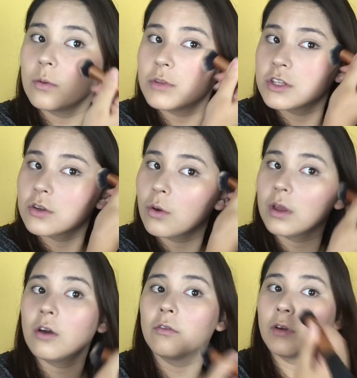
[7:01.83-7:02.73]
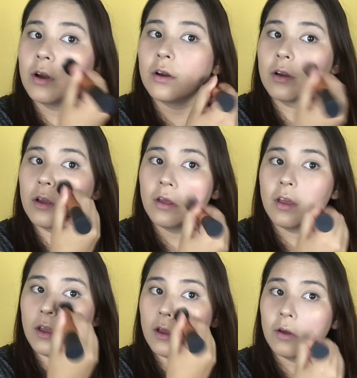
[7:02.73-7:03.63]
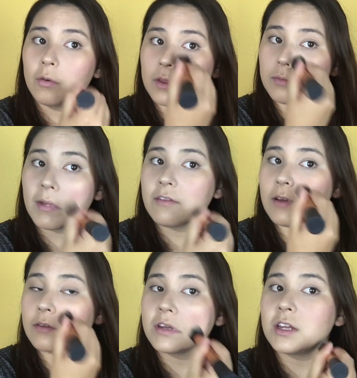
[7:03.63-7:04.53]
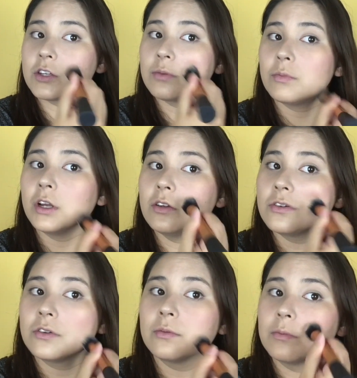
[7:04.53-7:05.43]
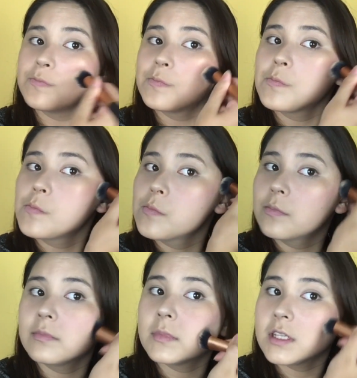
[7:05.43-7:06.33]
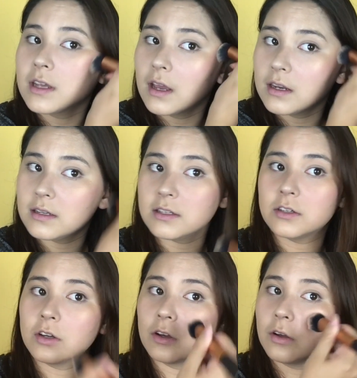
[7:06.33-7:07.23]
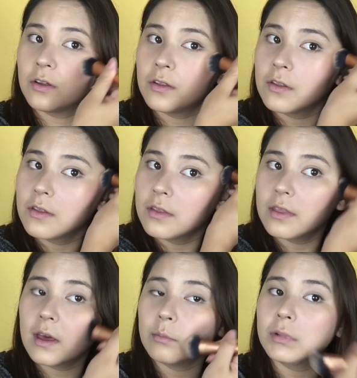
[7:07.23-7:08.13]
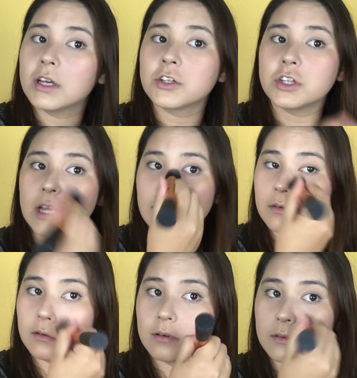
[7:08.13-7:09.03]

so I'm just going over with my foundation brush to kind of dull that blush down.